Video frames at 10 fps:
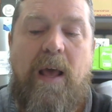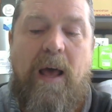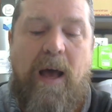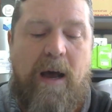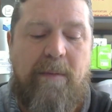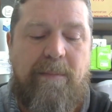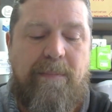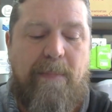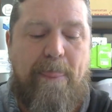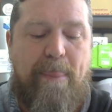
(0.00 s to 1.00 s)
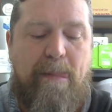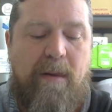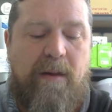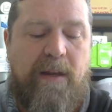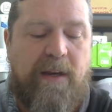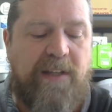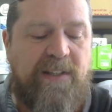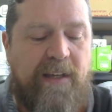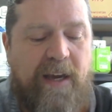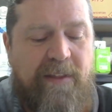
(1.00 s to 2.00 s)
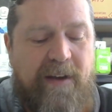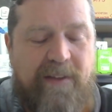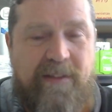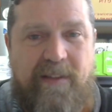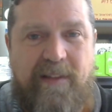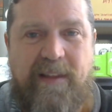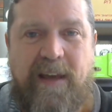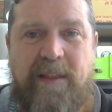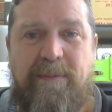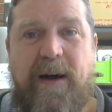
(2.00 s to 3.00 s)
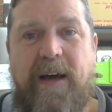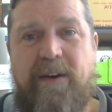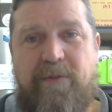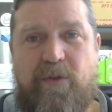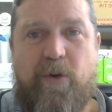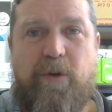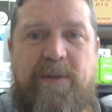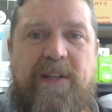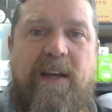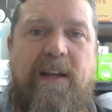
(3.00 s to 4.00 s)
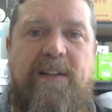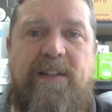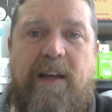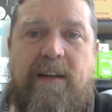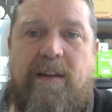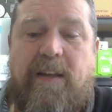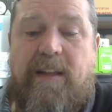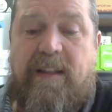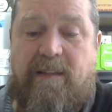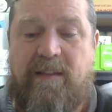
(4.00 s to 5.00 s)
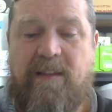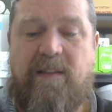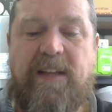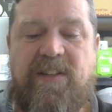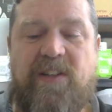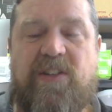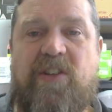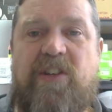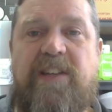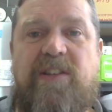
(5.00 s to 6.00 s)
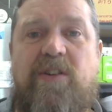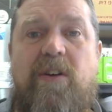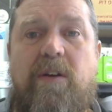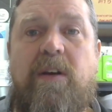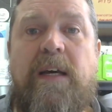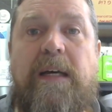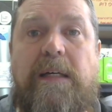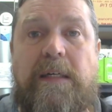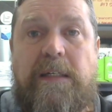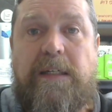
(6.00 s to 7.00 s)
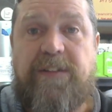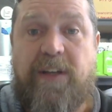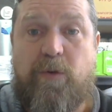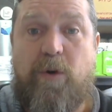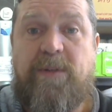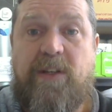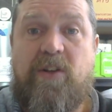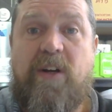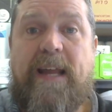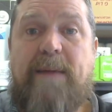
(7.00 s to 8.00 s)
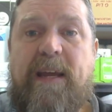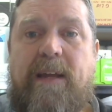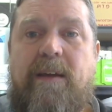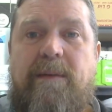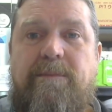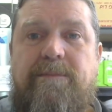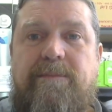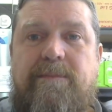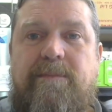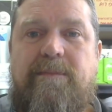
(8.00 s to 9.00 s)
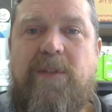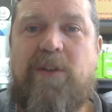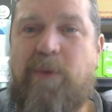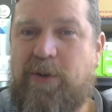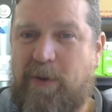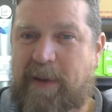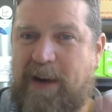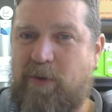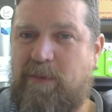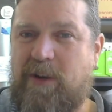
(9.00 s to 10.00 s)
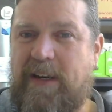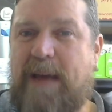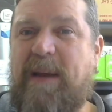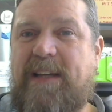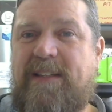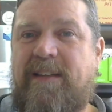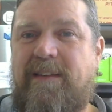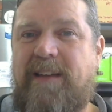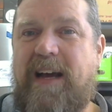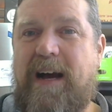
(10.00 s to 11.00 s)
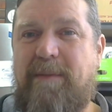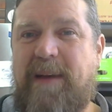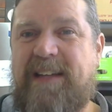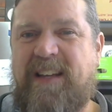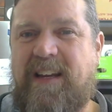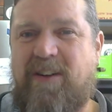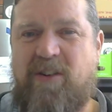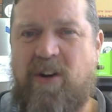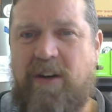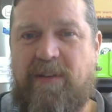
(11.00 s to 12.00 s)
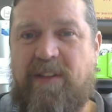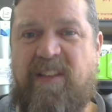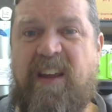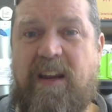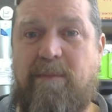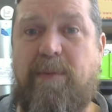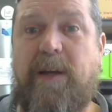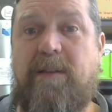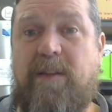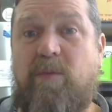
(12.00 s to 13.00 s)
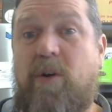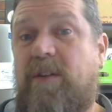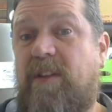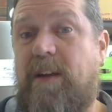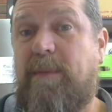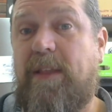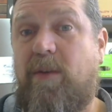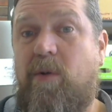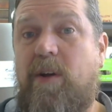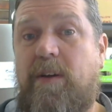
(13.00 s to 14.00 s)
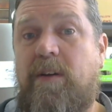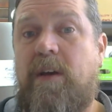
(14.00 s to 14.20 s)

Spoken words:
And I guess the other part of groups is that, as this suggests too, is that groups are dynamic. So we talk about group dynamics as a kind of a thing, but think about the word